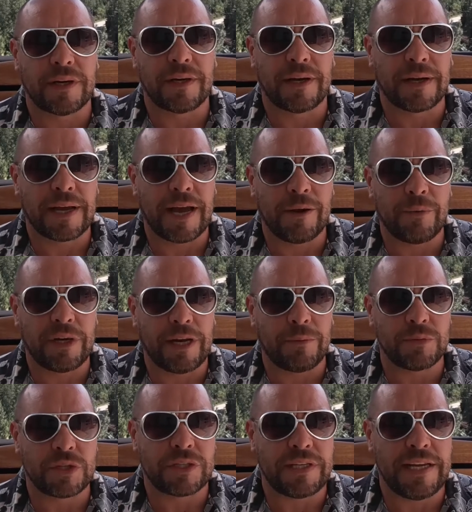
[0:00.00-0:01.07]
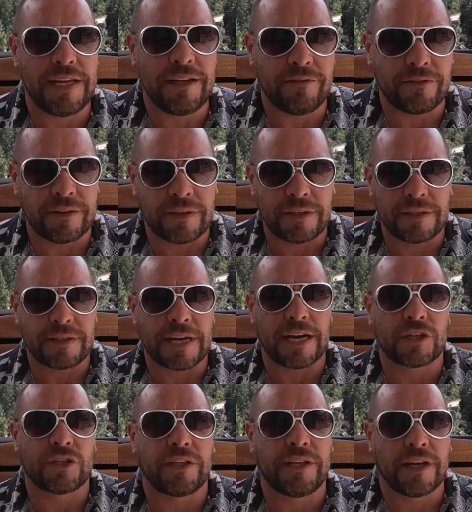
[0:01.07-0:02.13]
a guy we named Steve, and it's
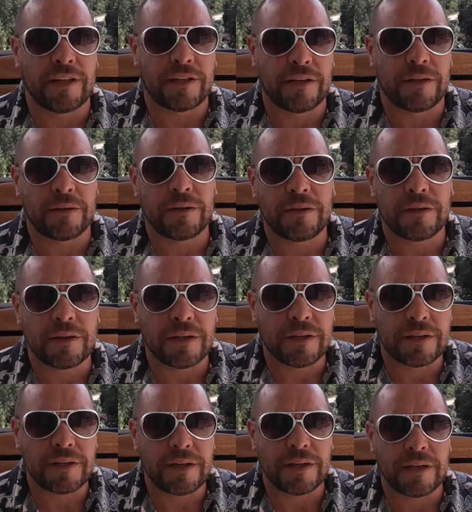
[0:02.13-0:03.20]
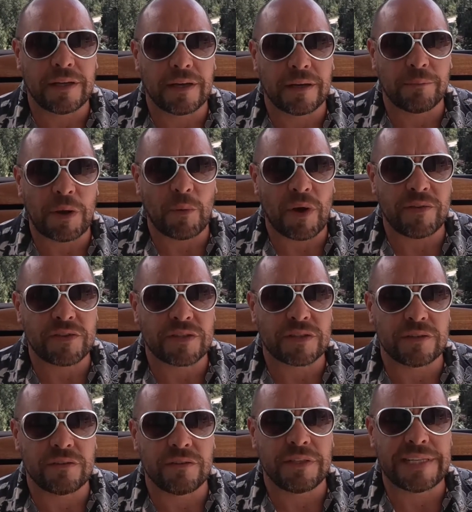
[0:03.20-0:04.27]
actually Yelena, my wife's
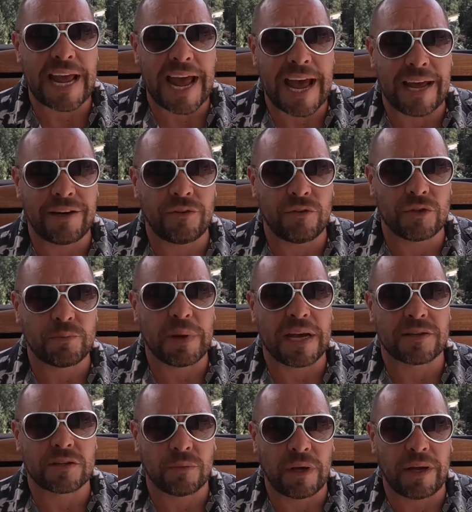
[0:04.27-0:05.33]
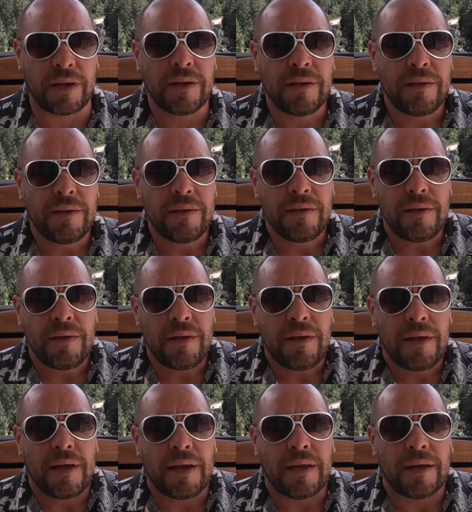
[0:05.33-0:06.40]
dad, who's passed away.
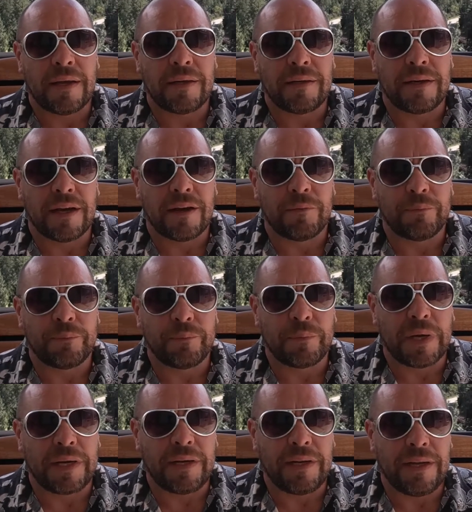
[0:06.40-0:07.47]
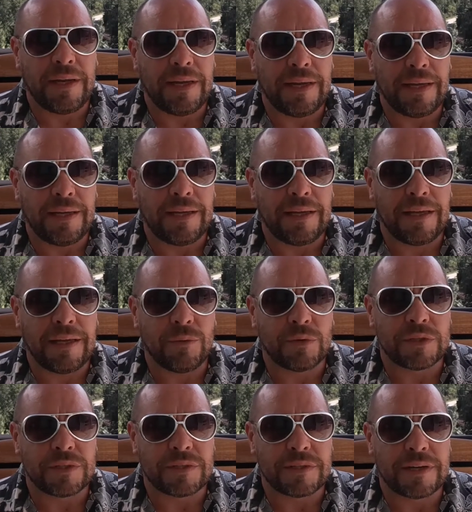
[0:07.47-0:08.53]
And but he
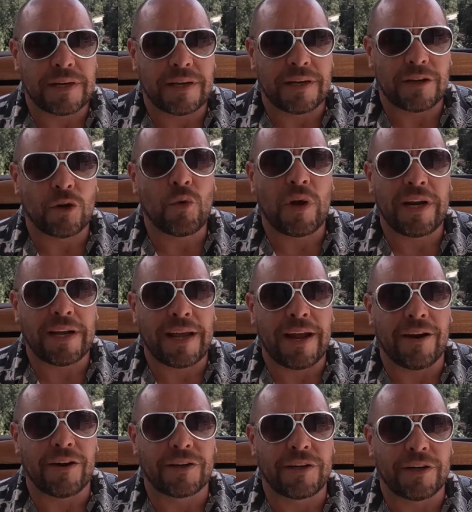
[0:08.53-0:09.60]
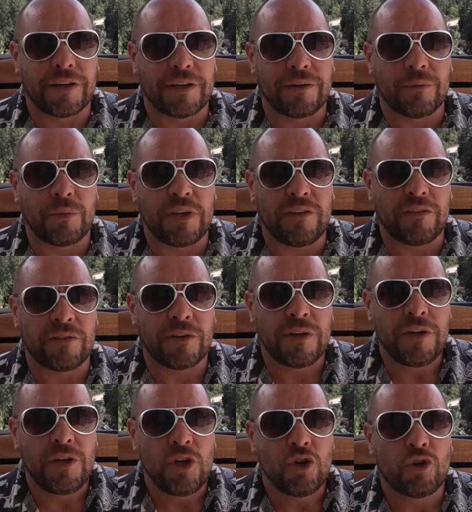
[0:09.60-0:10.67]
was quite a character, and we've
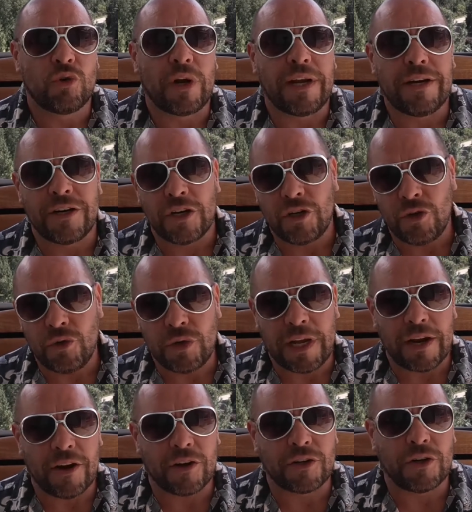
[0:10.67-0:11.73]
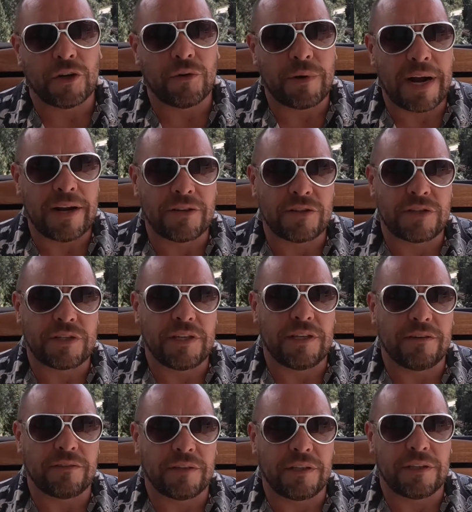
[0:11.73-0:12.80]
created a new character around
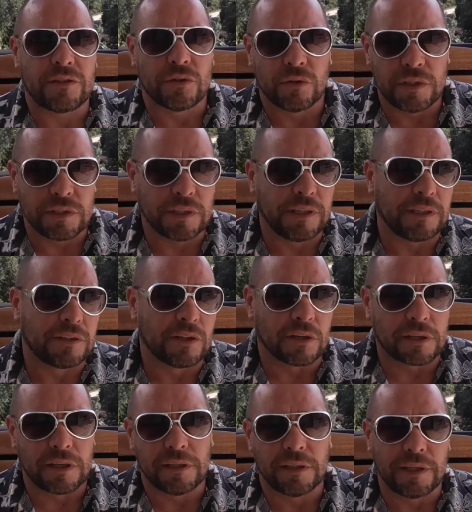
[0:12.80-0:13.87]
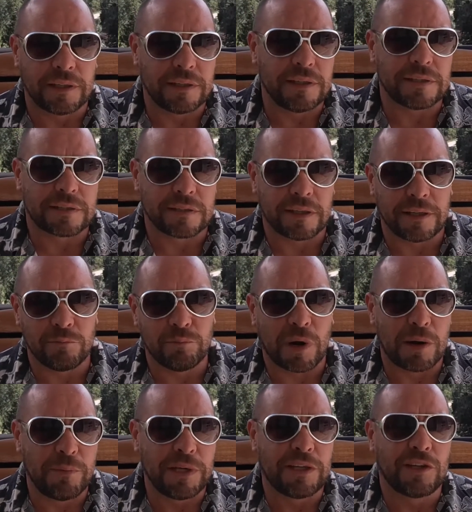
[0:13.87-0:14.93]
Steve, and he's always like talking like this, like
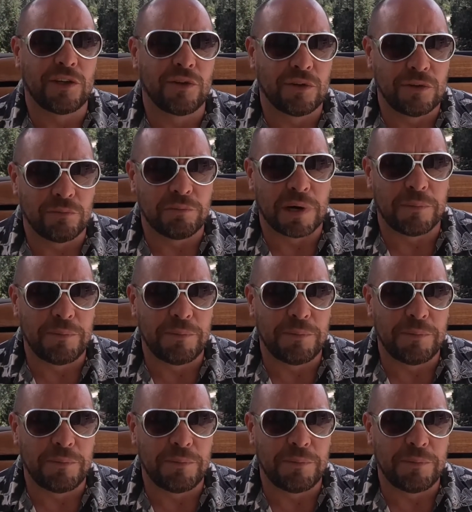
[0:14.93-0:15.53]
barbecue